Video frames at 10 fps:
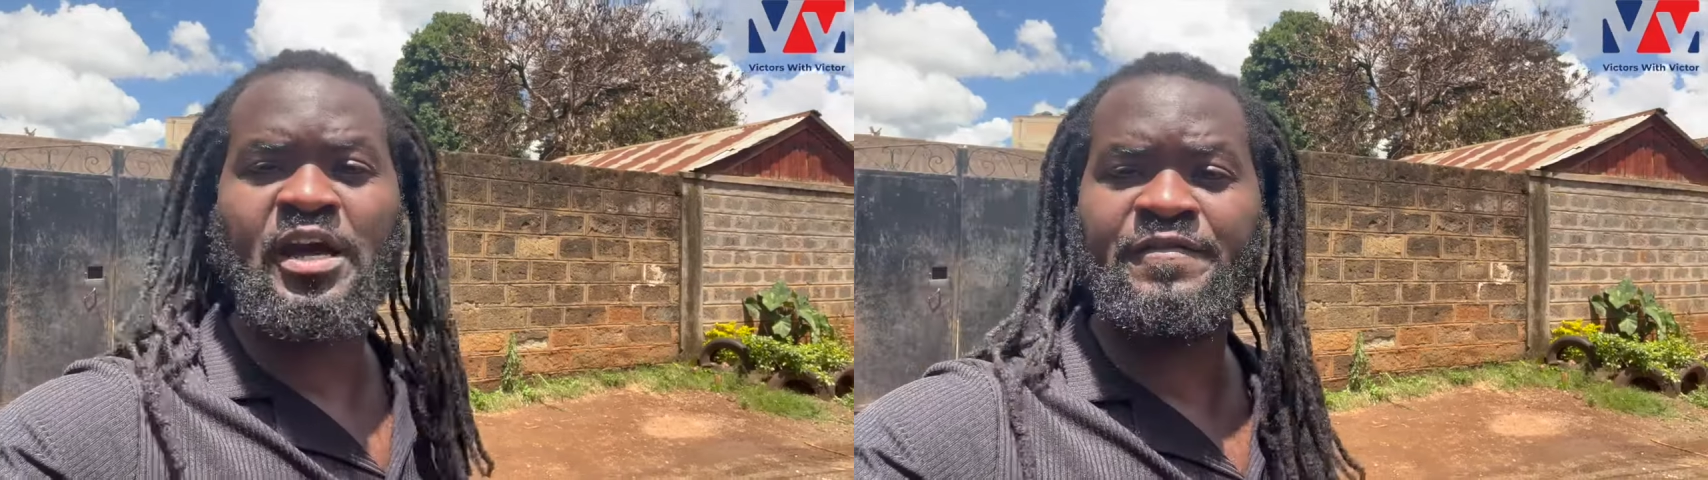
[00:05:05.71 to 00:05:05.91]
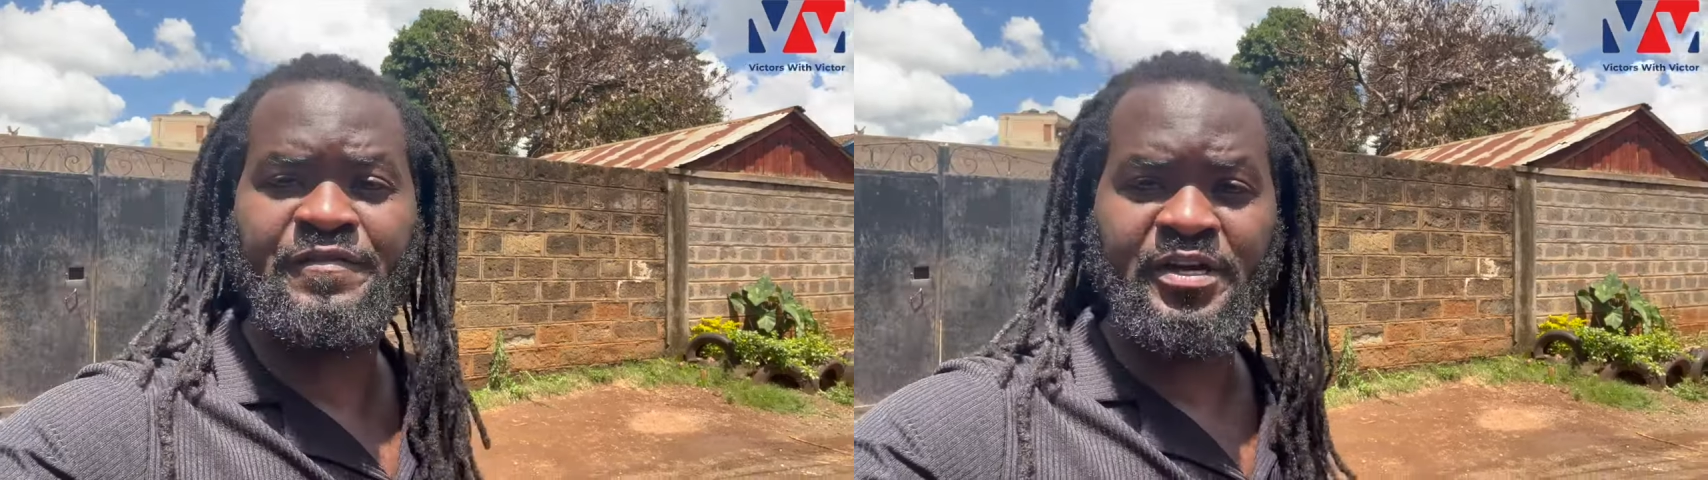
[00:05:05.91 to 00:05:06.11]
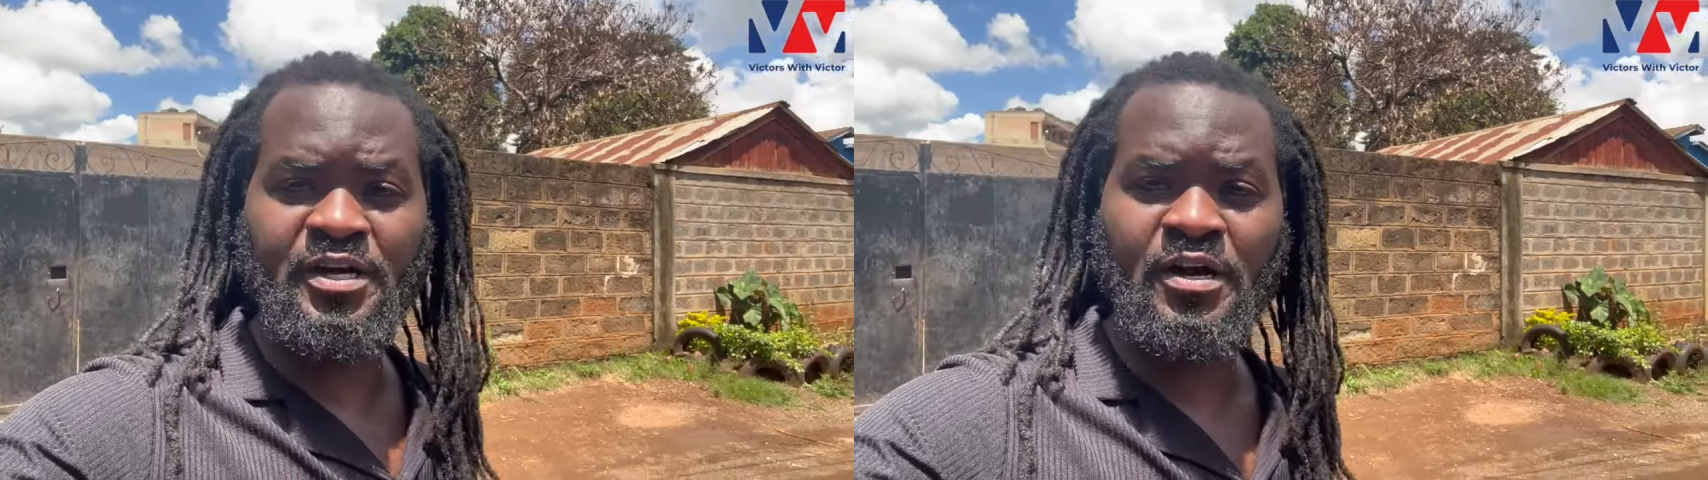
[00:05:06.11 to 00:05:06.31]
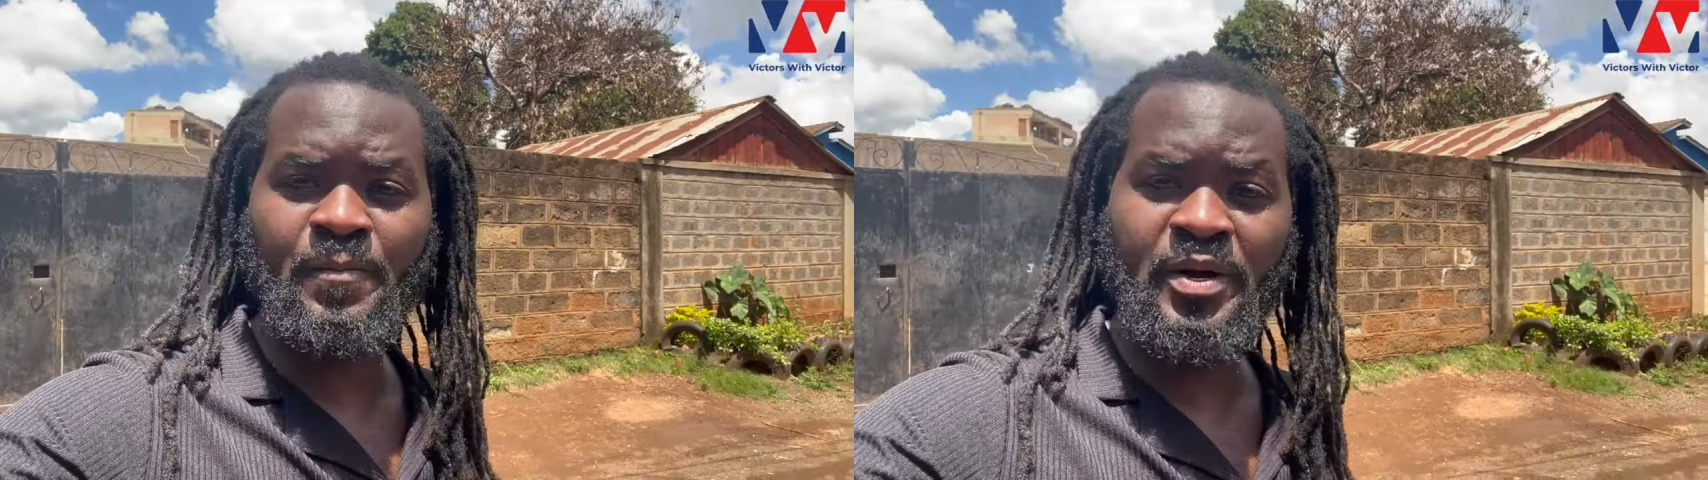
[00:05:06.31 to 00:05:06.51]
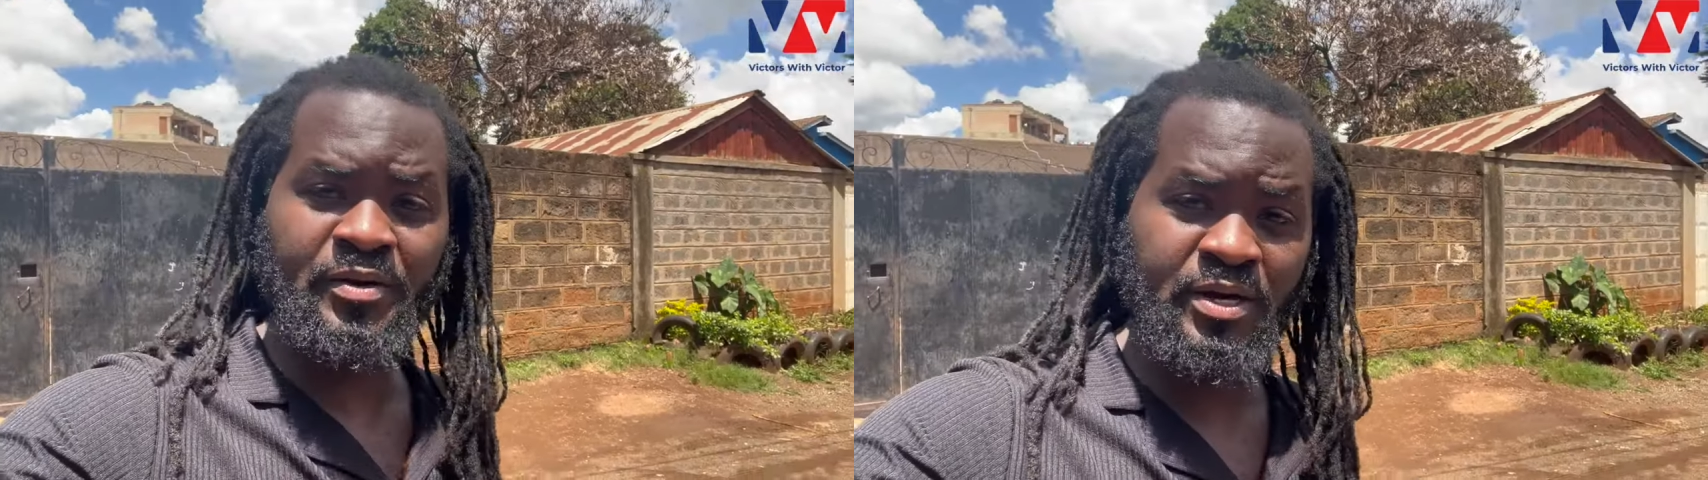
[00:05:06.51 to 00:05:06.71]

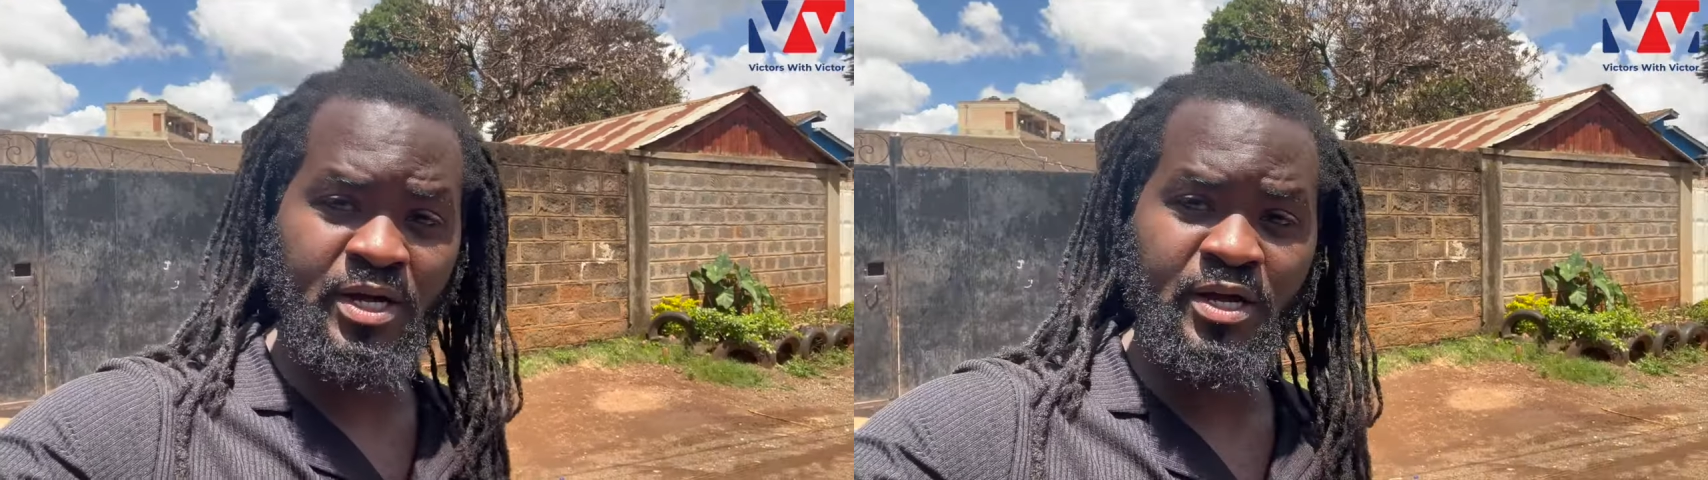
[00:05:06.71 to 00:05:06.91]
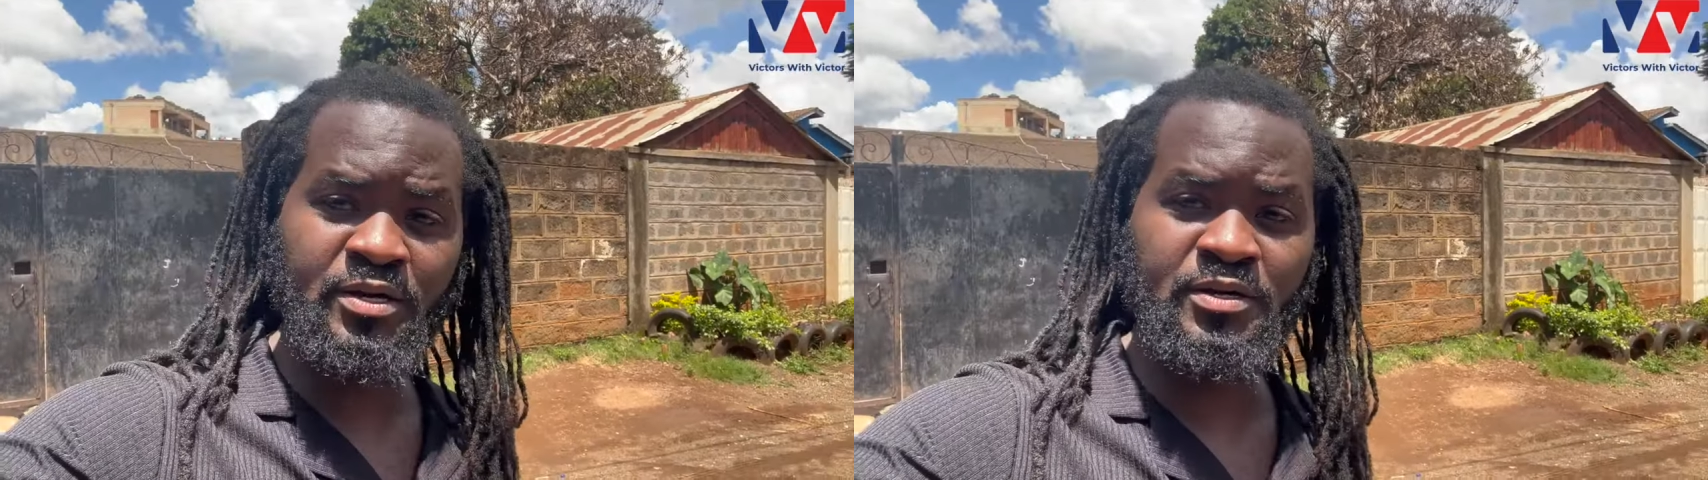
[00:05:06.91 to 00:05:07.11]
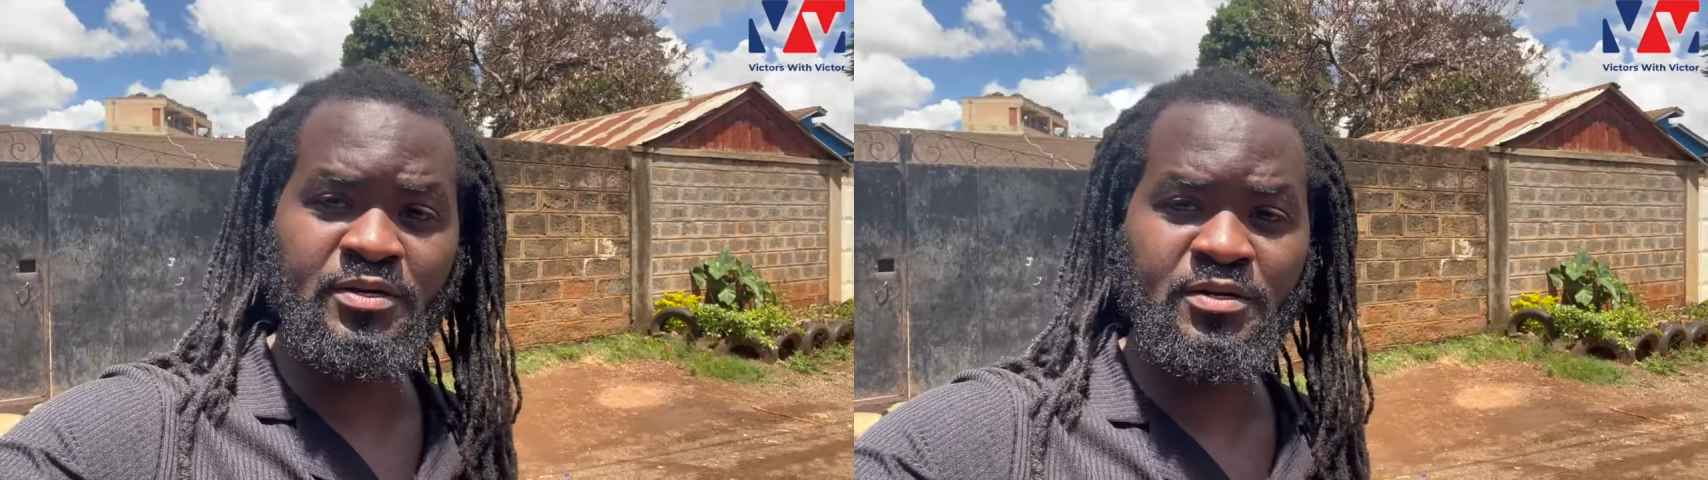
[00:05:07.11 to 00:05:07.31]
African-American